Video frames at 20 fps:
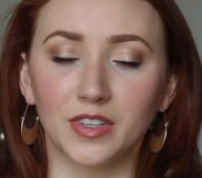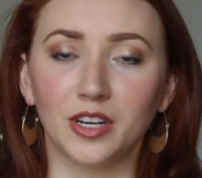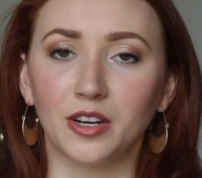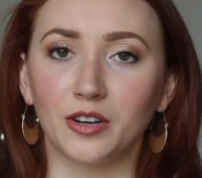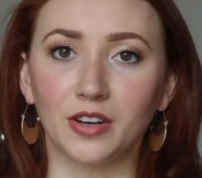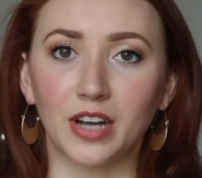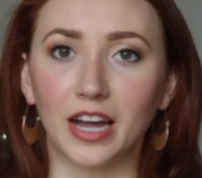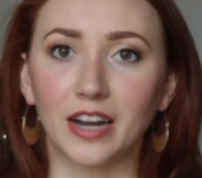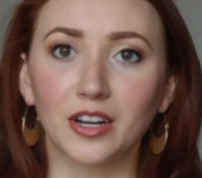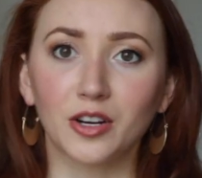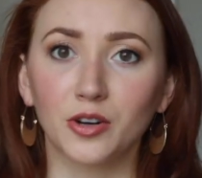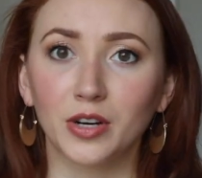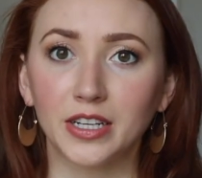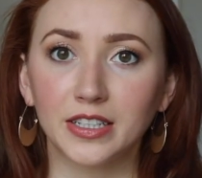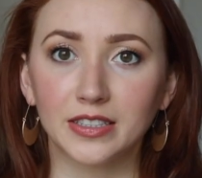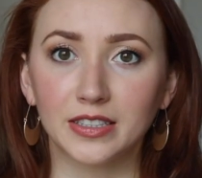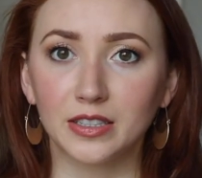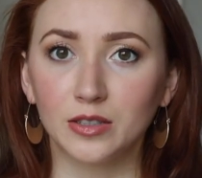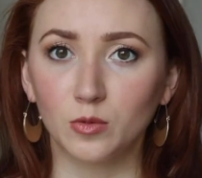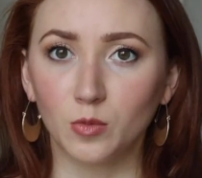kind of
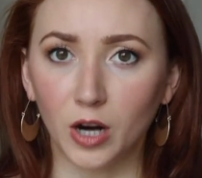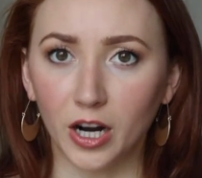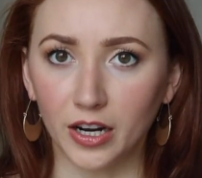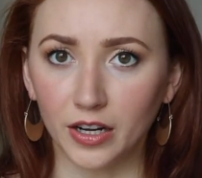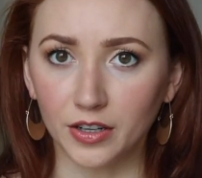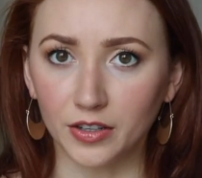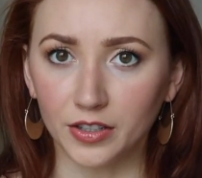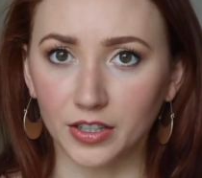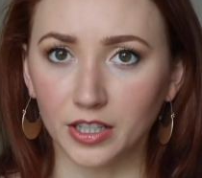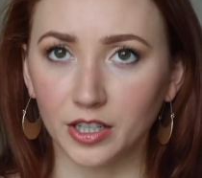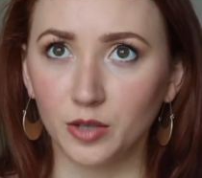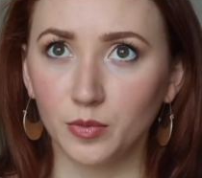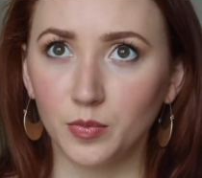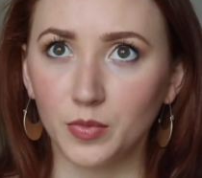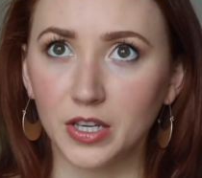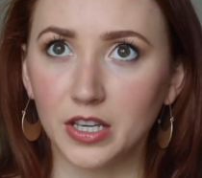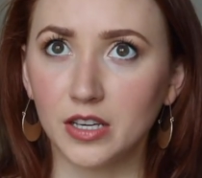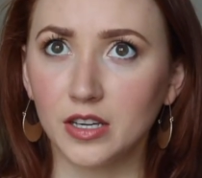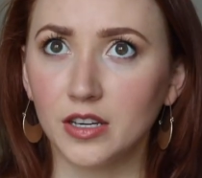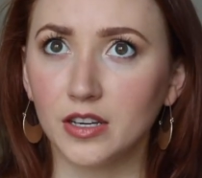crazy and wild. It could
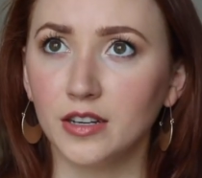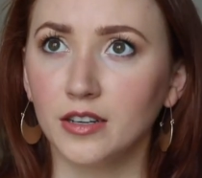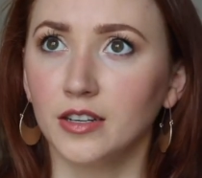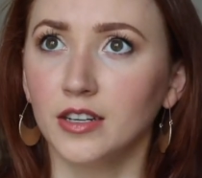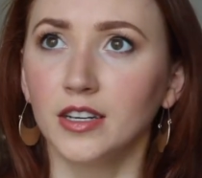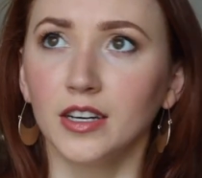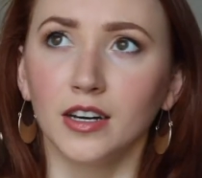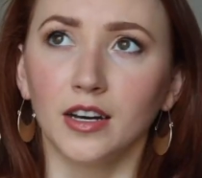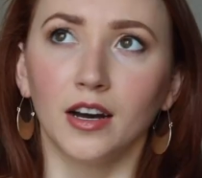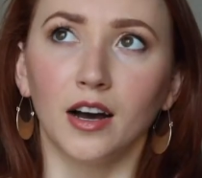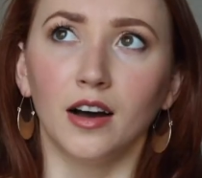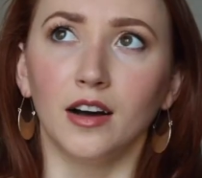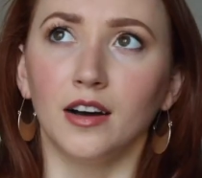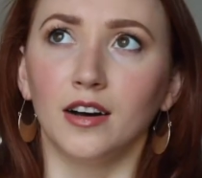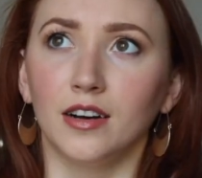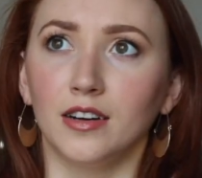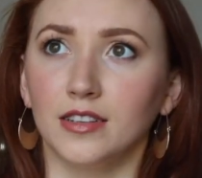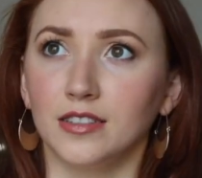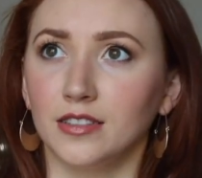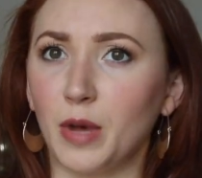be,
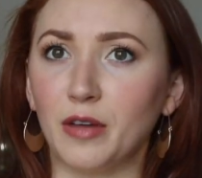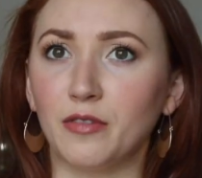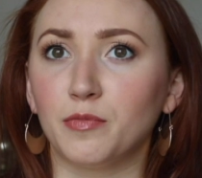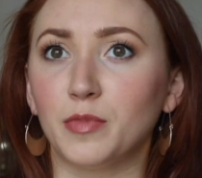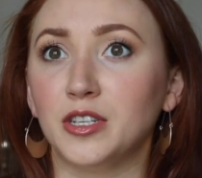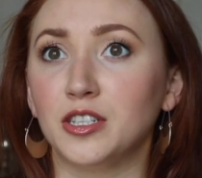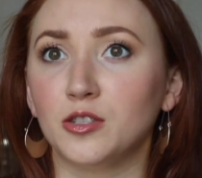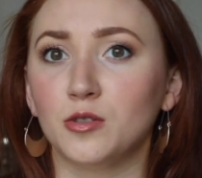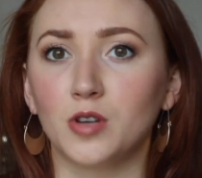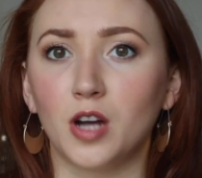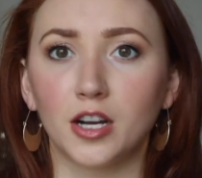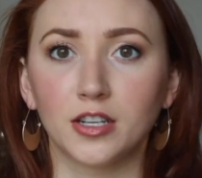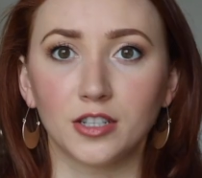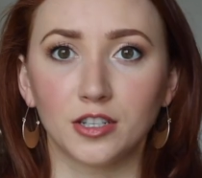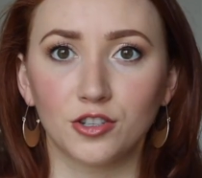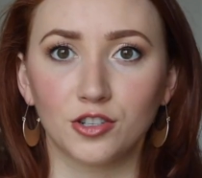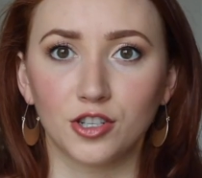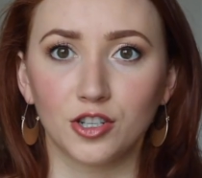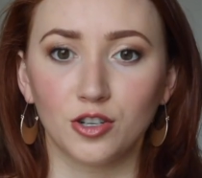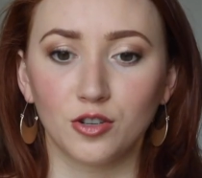I've been to an
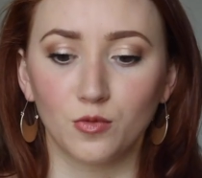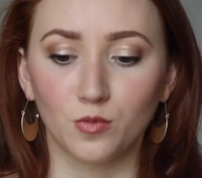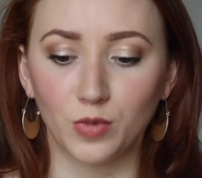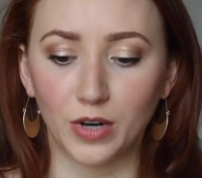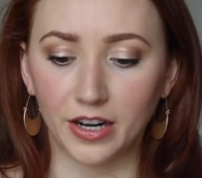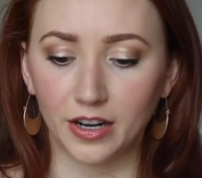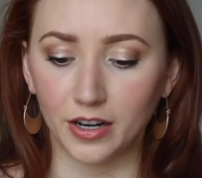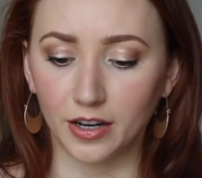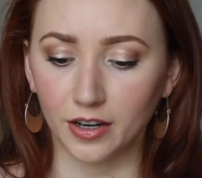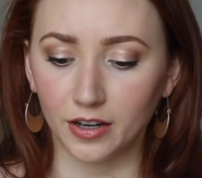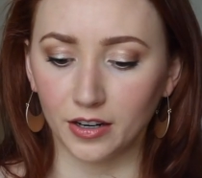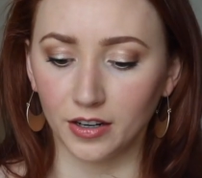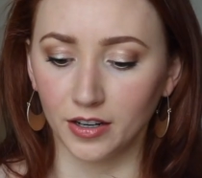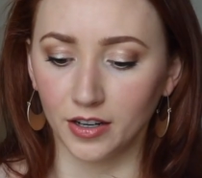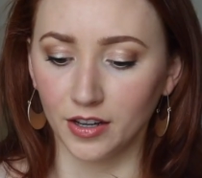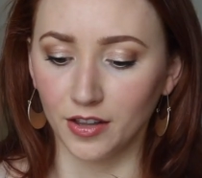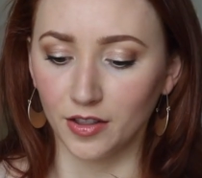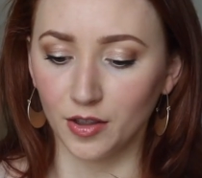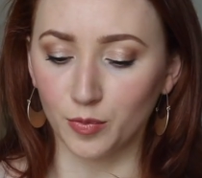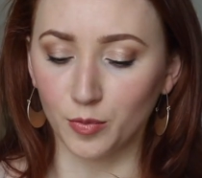audition where
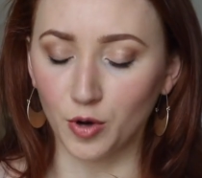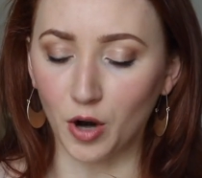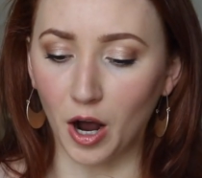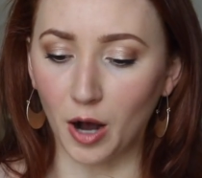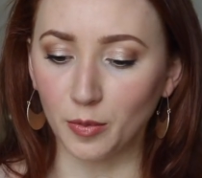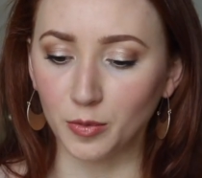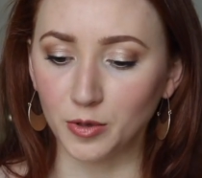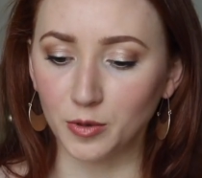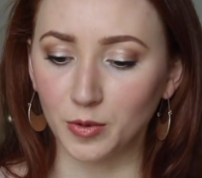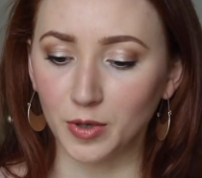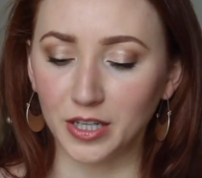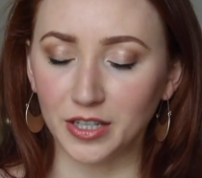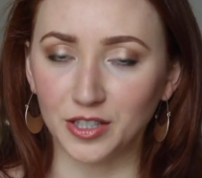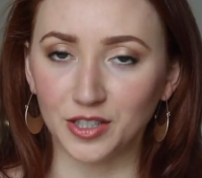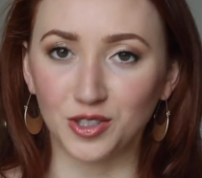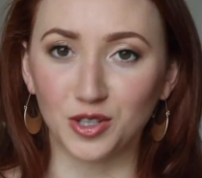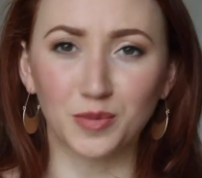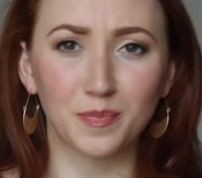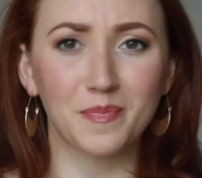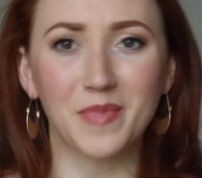the prompt
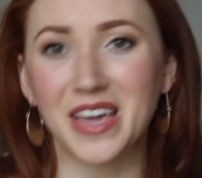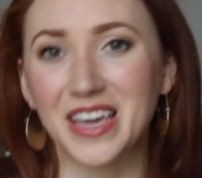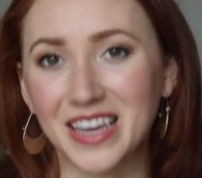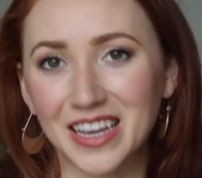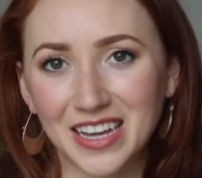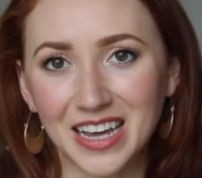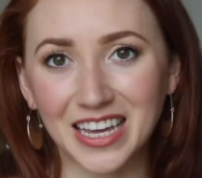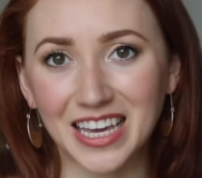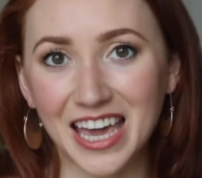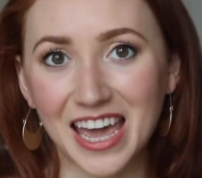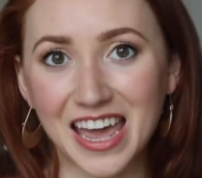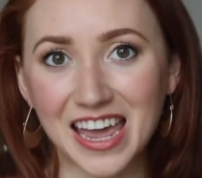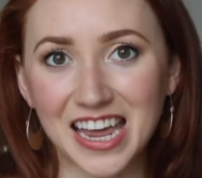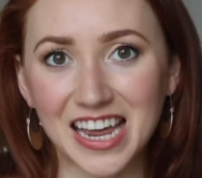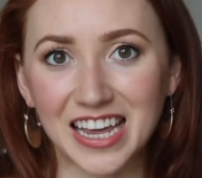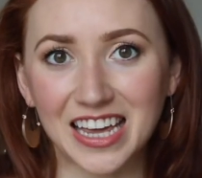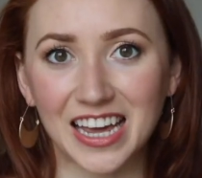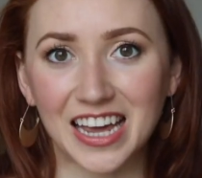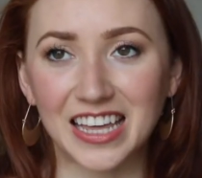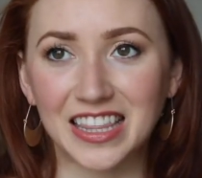was you're baking a
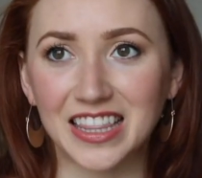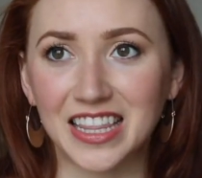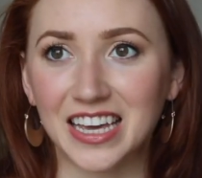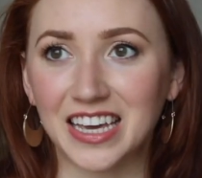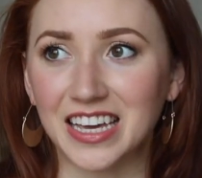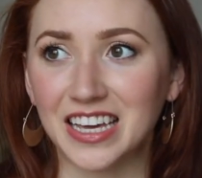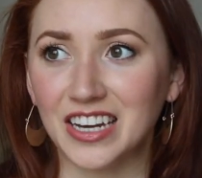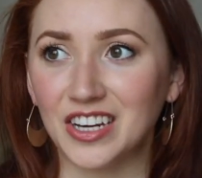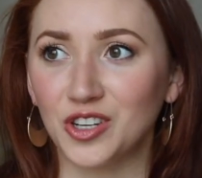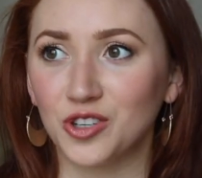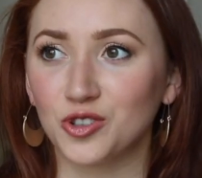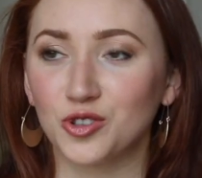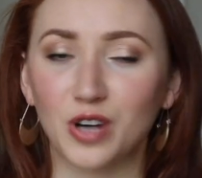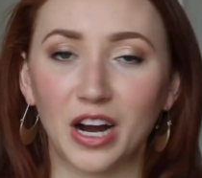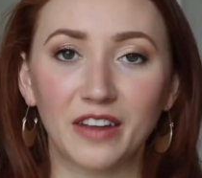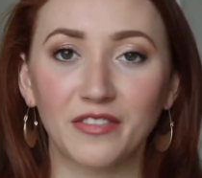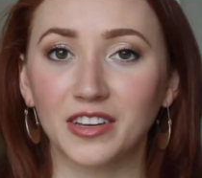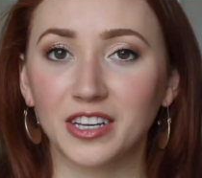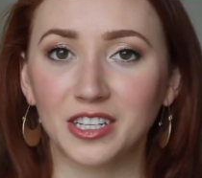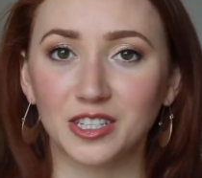cake and then you're
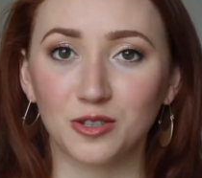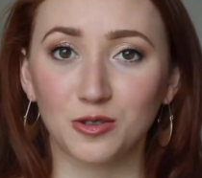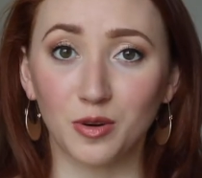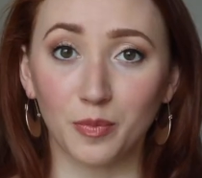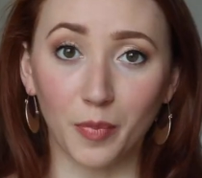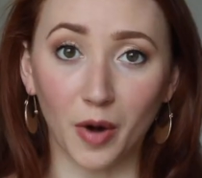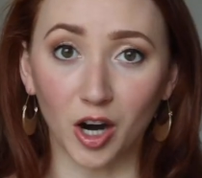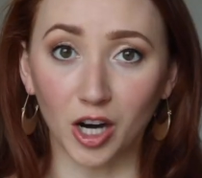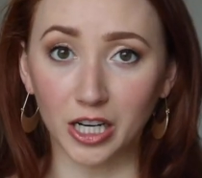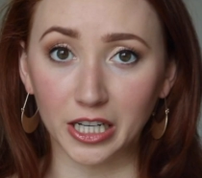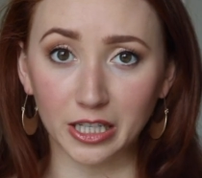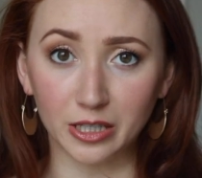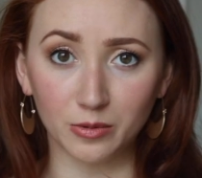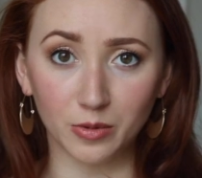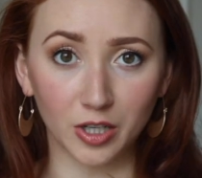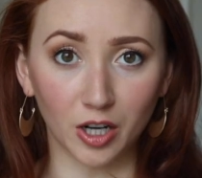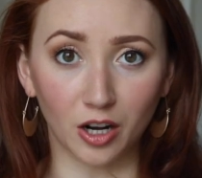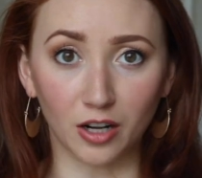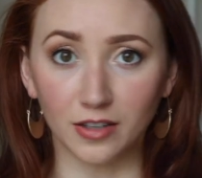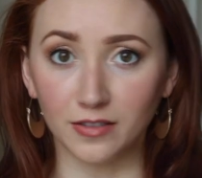driving it to a party
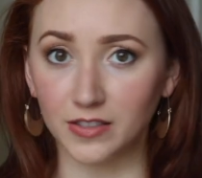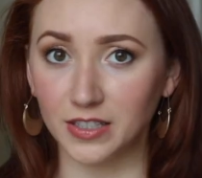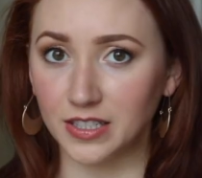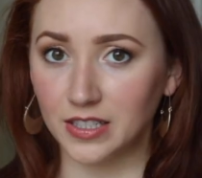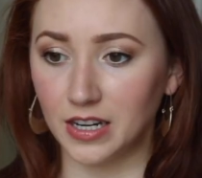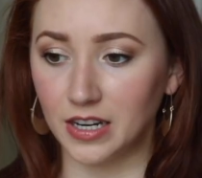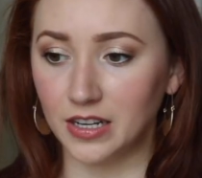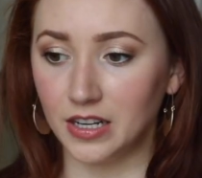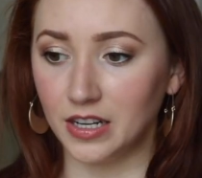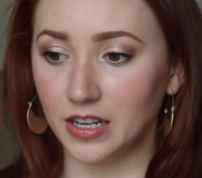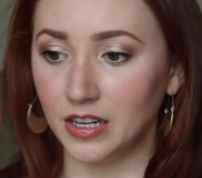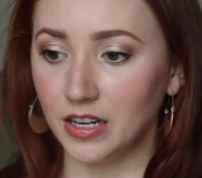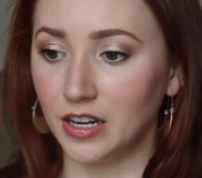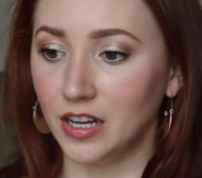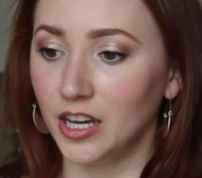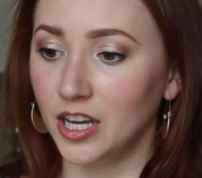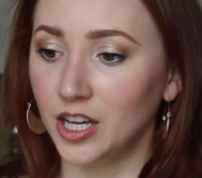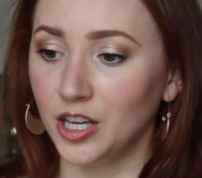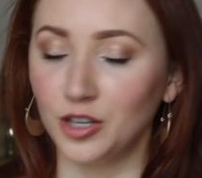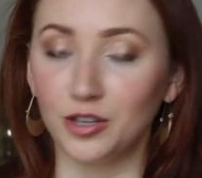when all of a sudden
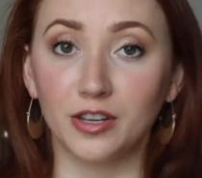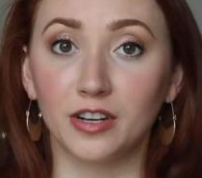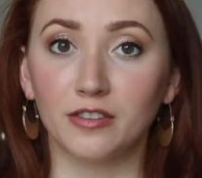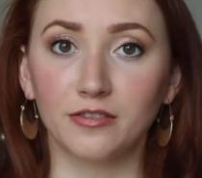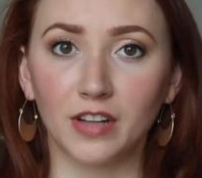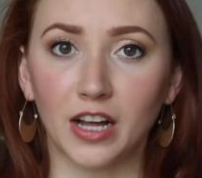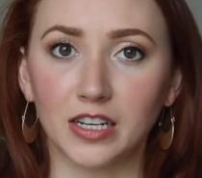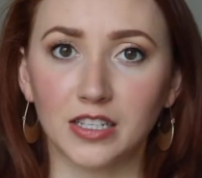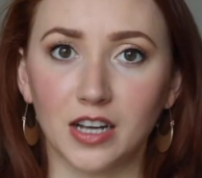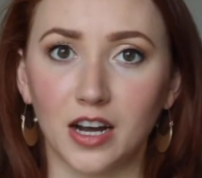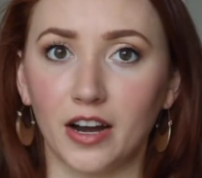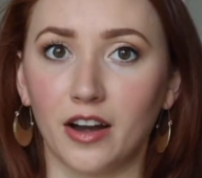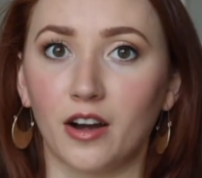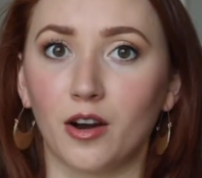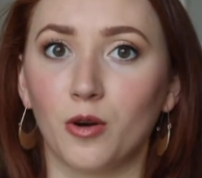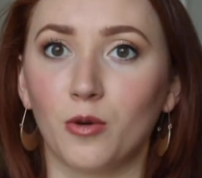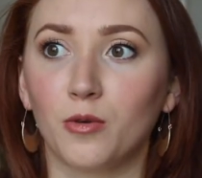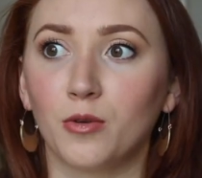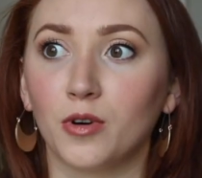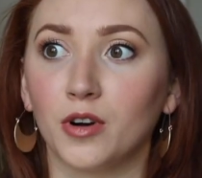you get a flat
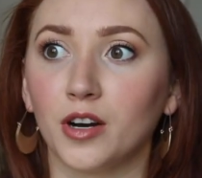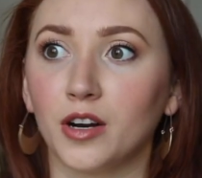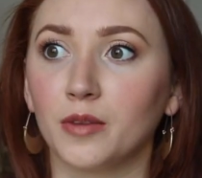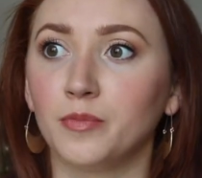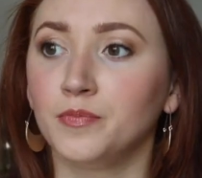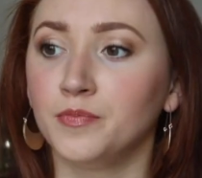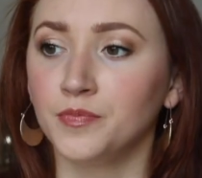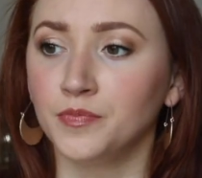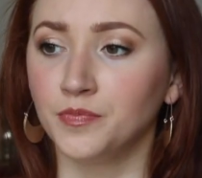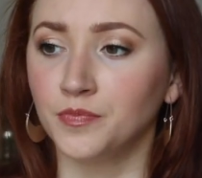tire. Or